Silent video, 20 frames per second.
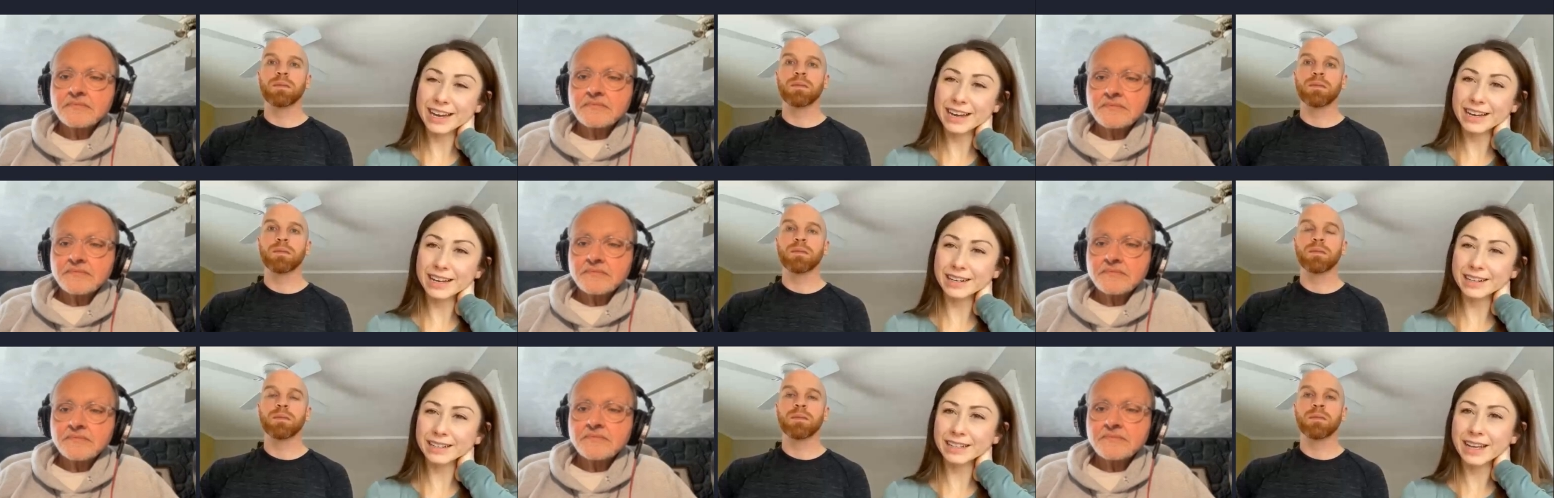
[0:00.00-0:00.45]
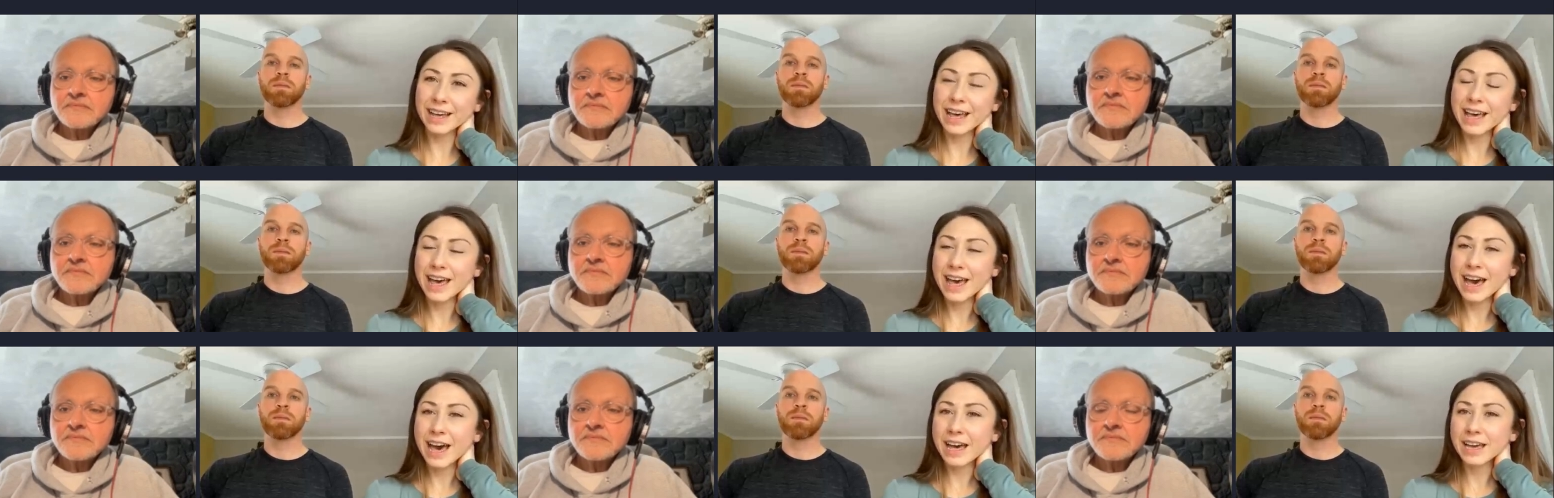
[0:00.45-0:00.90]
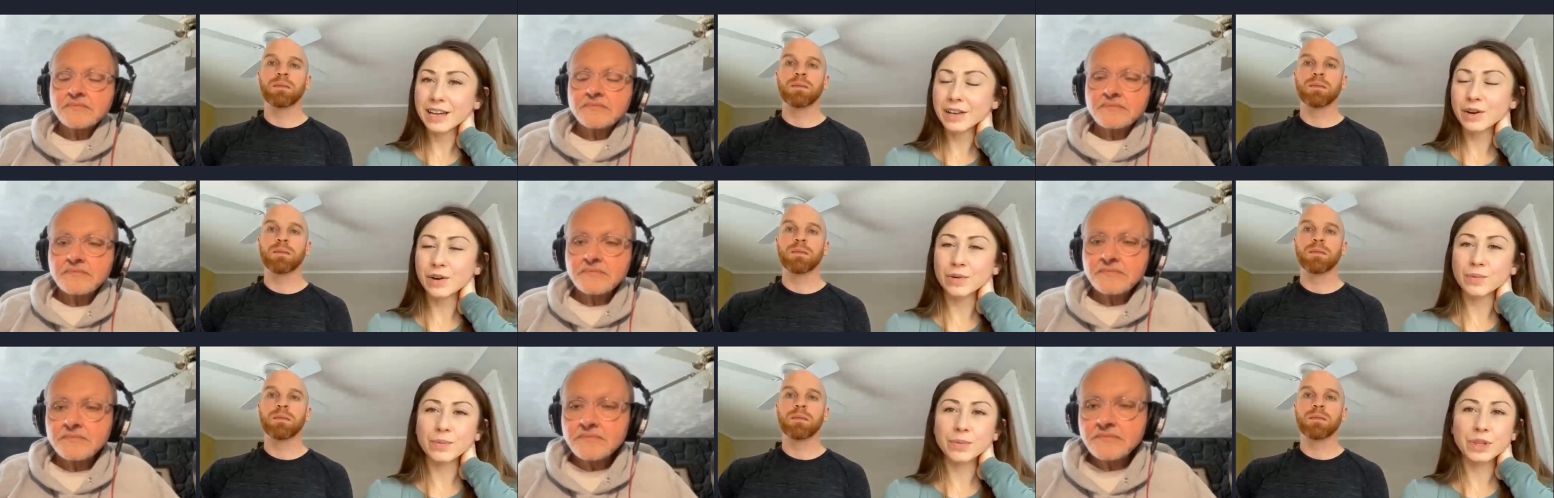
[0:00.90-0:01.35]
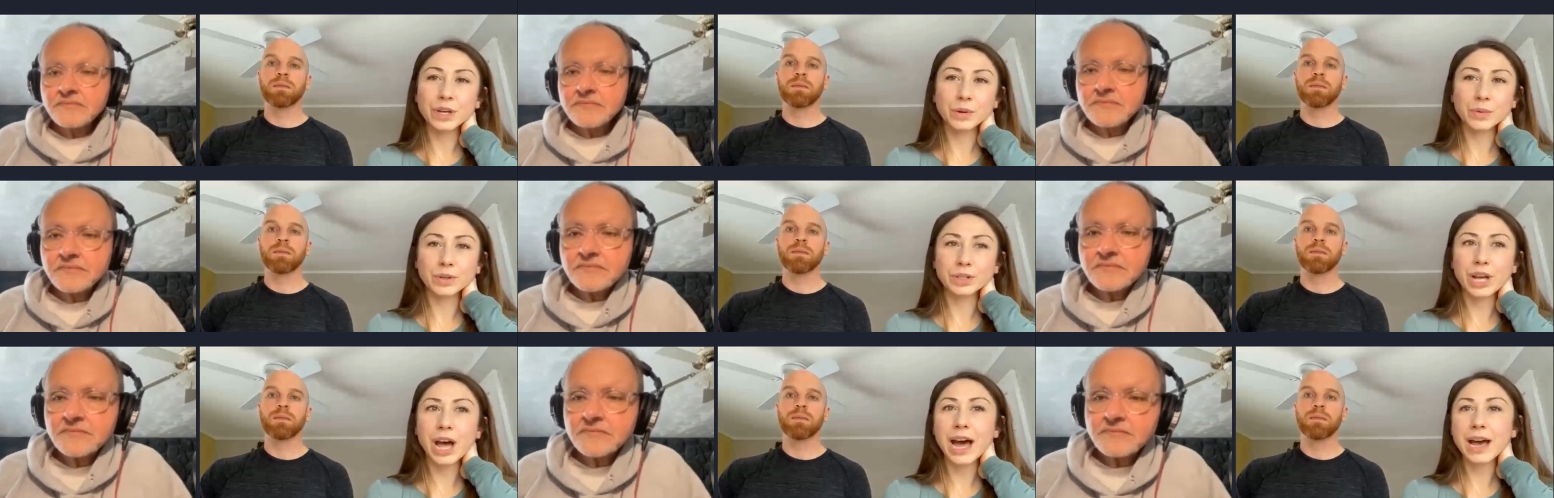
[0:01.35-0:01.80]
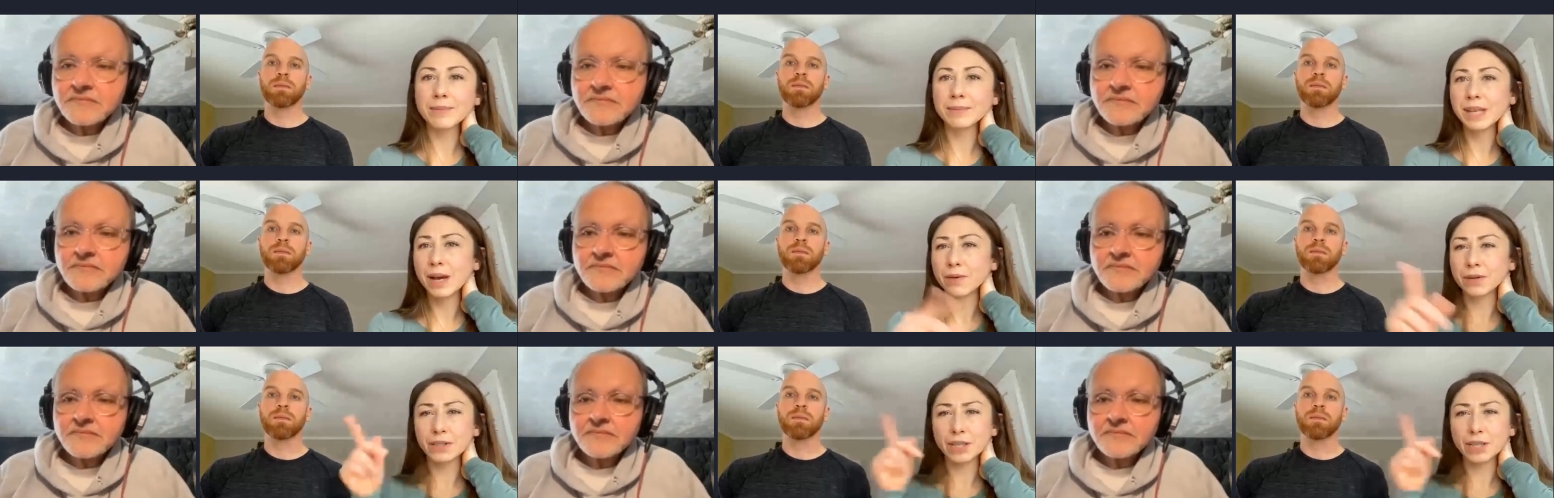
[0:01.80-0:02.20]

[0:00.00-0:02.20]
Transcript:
Speaker 1: And you know, there were times I